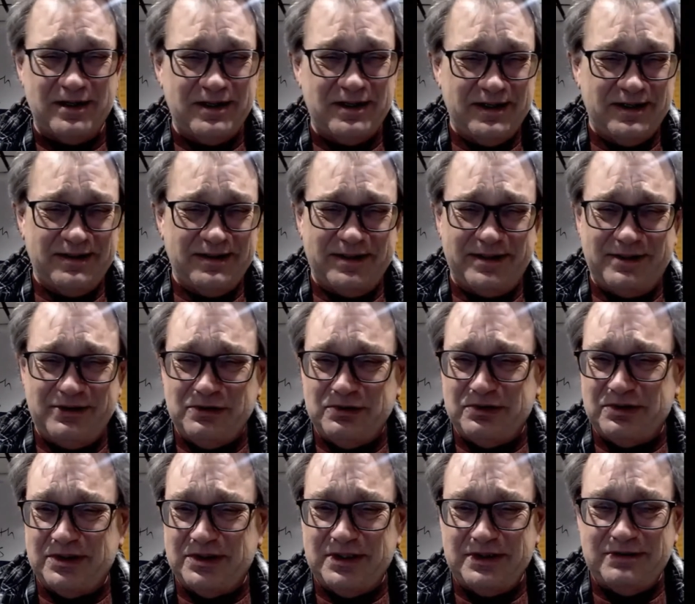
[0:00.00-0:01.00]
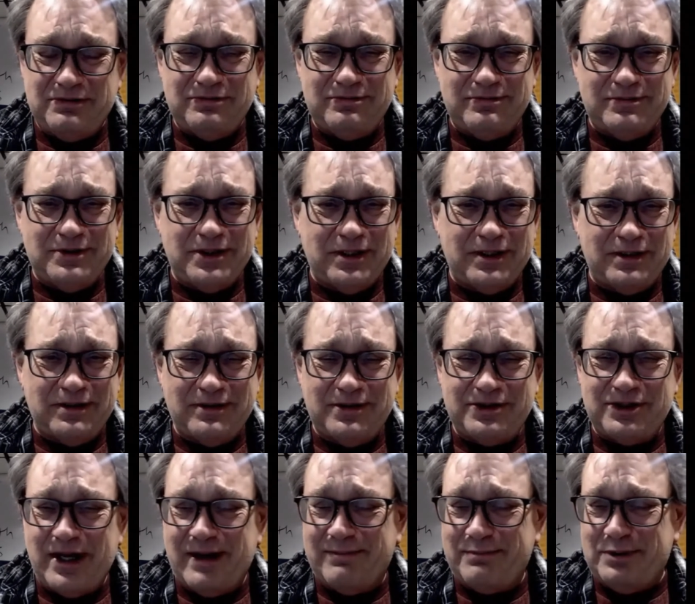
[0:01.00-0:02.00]
They use it in the
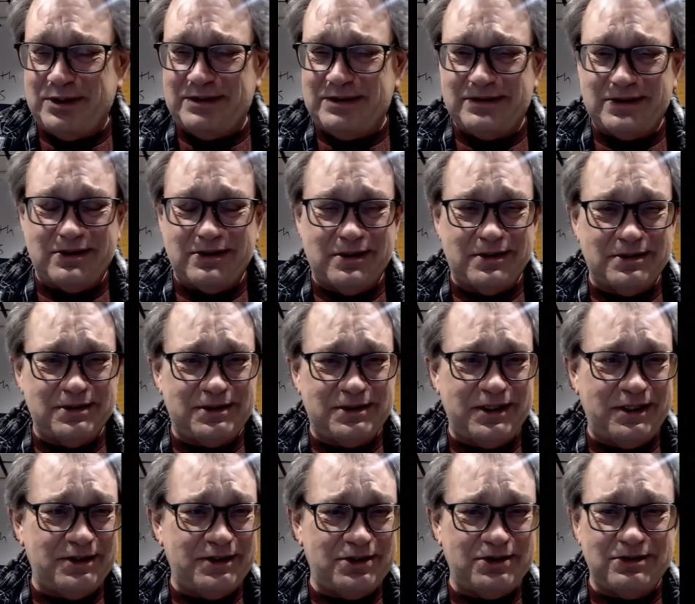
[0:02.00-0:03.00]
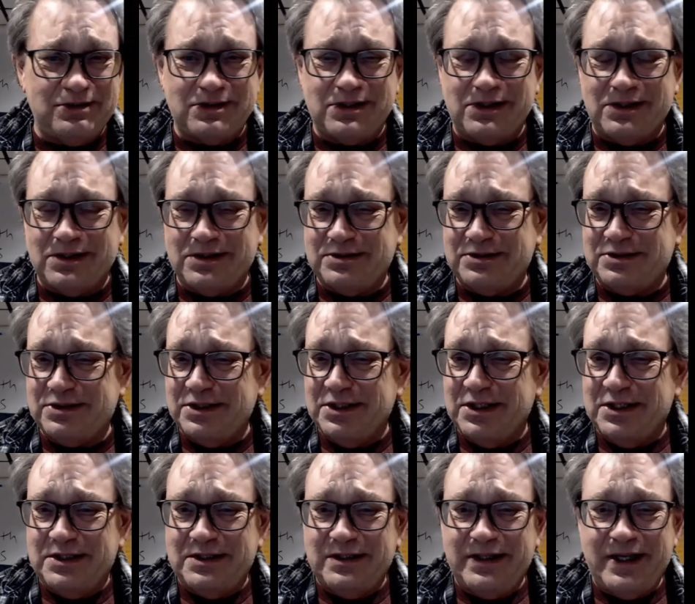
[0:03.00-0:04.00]
Japanese cars, the Asians cars.
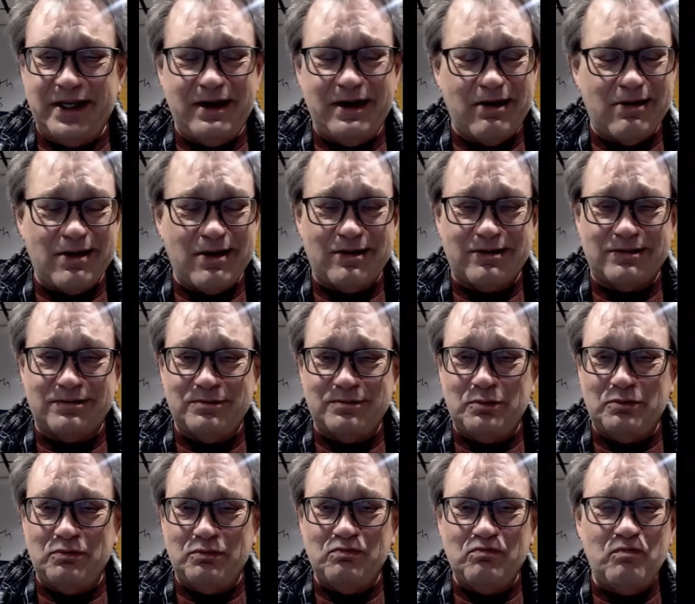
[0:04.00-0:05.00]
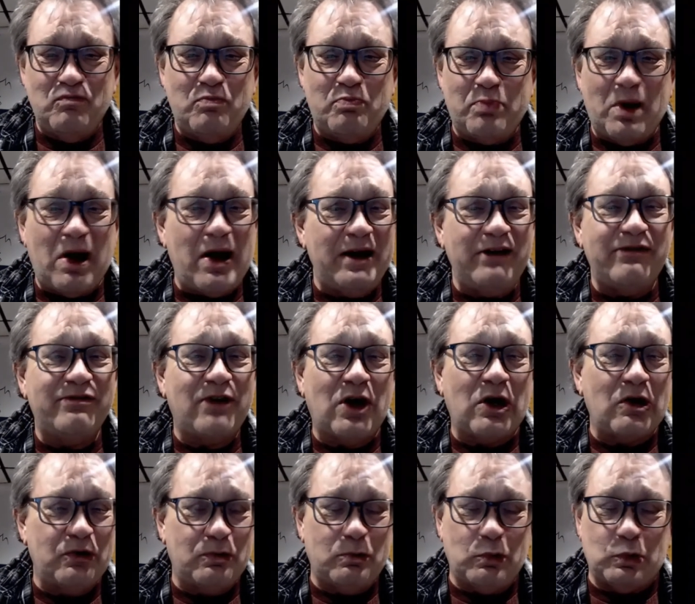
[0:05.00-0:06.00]
They are by far
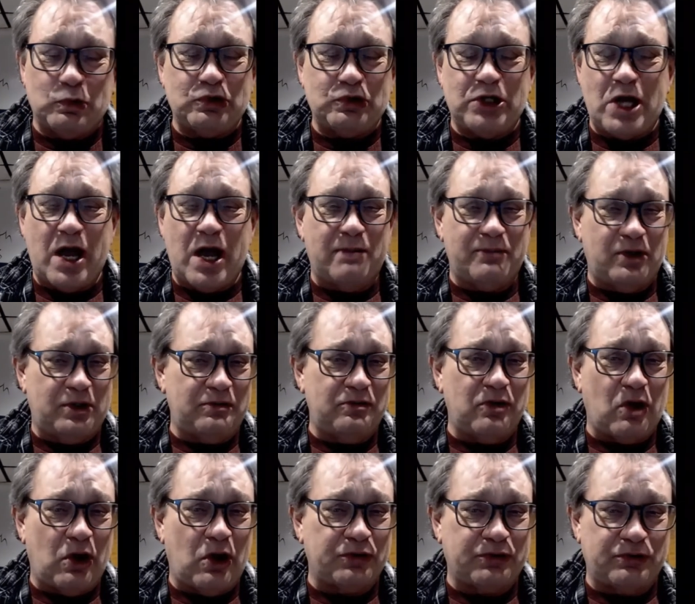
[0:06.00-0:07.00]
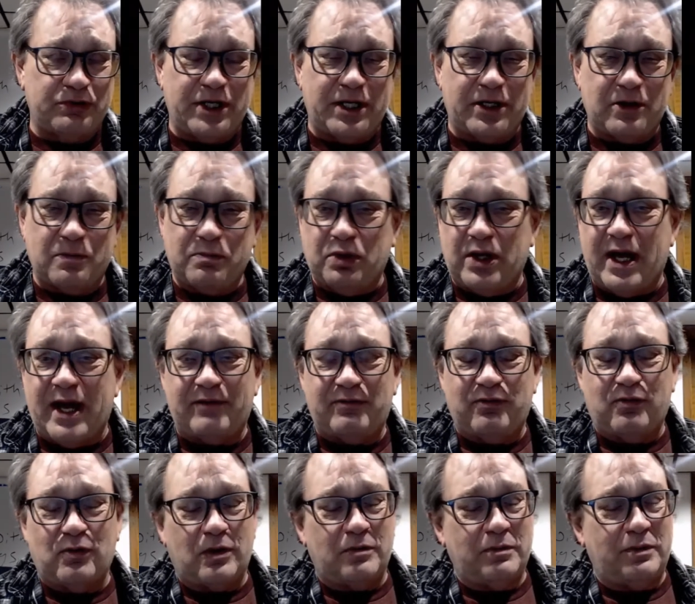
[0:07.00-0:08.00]
the most common alternator
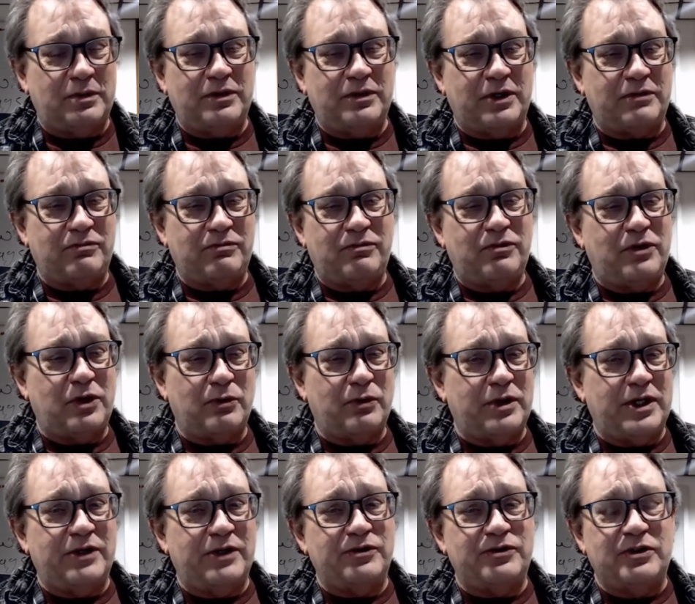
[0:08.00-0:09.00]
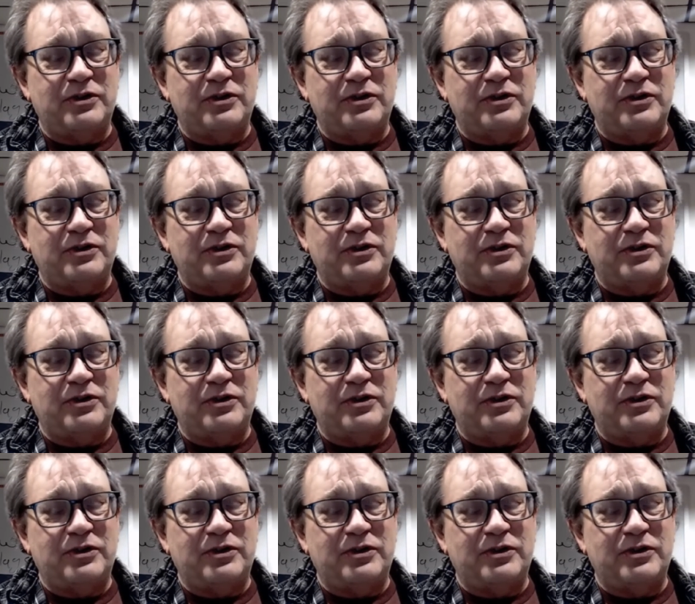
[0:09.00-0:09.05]
platform that there is.